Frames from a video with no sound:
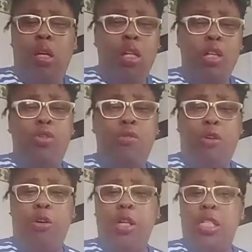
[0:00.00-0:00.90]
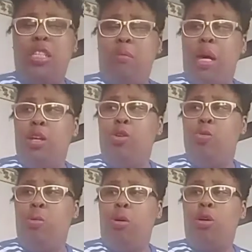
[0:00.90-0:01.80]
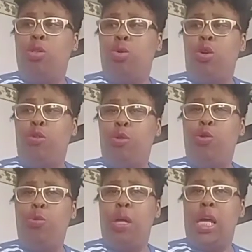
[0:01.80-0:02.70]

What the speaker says: An introvert is somebody who will walk into a room